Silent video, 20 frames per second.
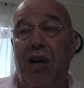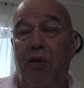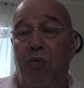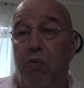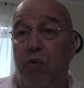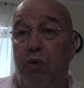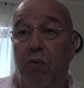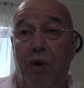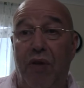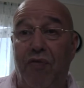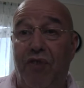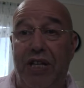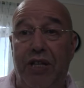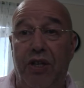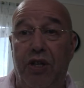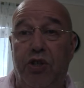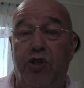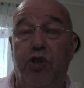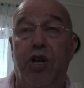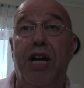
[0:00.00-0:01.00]

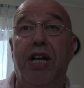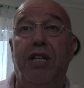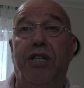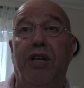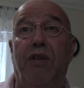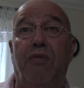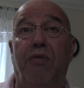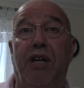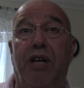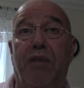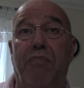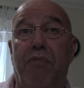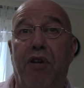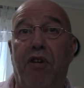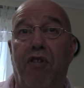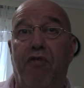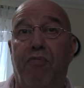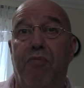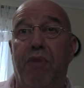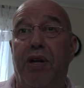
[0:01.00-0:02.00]
within the trade union
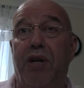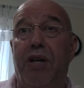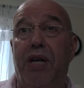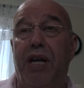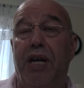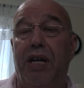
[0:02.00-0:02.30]
movement,